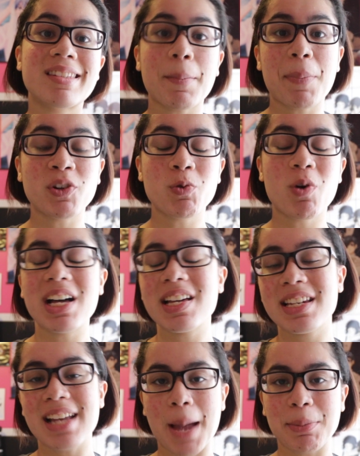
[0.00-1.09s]
Sup
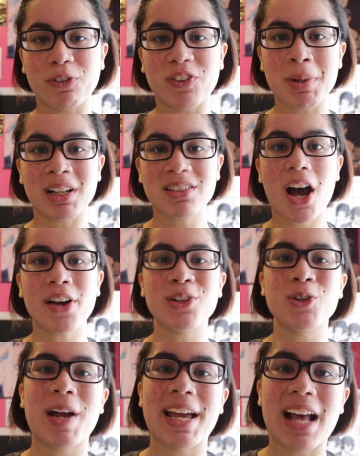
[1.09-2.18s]
everyone, I'm your female
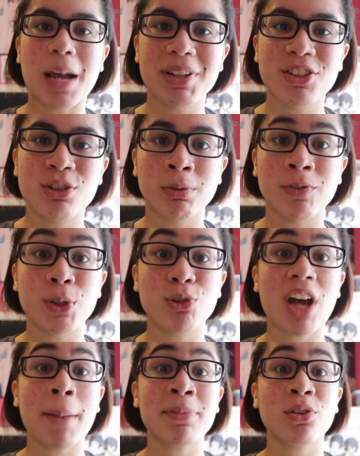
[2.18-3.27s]
otaku and I'm here to review
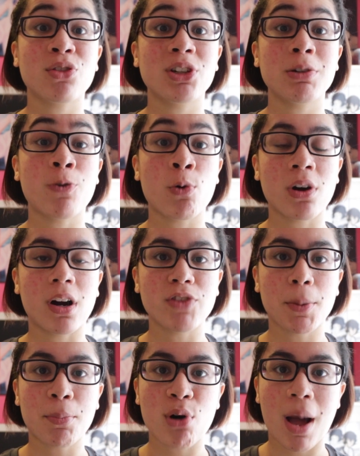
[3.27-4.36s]
chapter 34 of
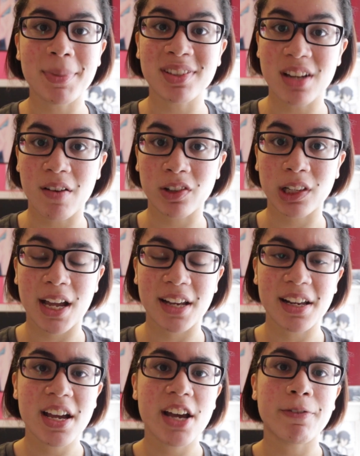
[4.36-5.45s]
The Promised
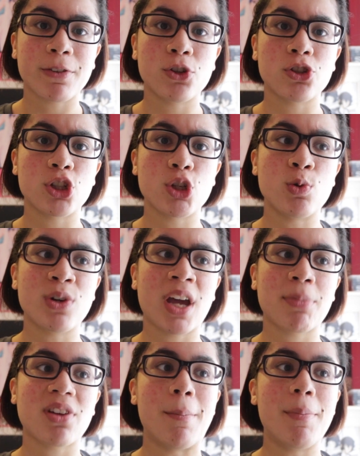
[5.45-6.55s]
Neverland. And for those of you who
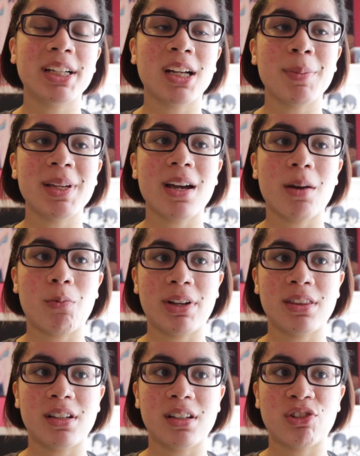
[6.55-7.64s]
kept on bugging me on
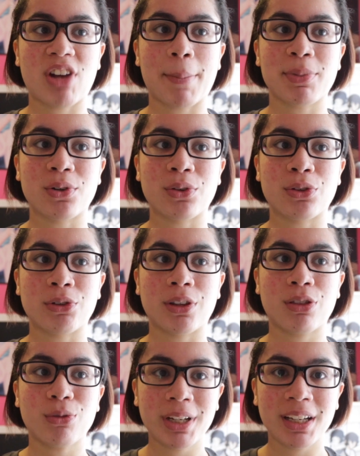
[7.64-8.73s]
when the chapter
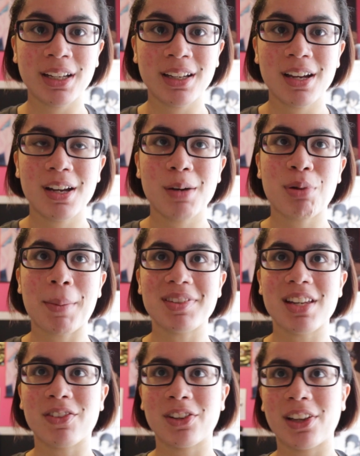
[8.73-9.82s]
33
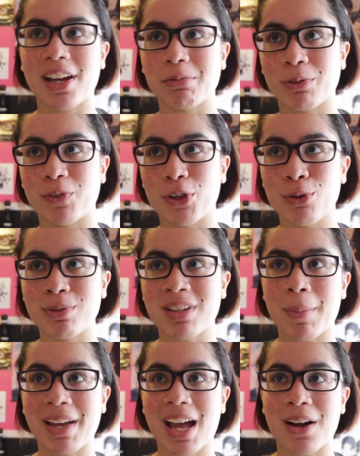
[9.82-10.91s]
Promised Neverland review was
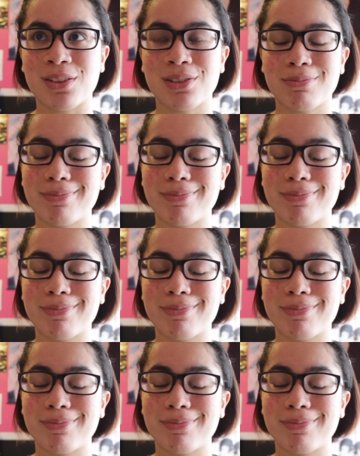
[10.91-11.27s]
coming out,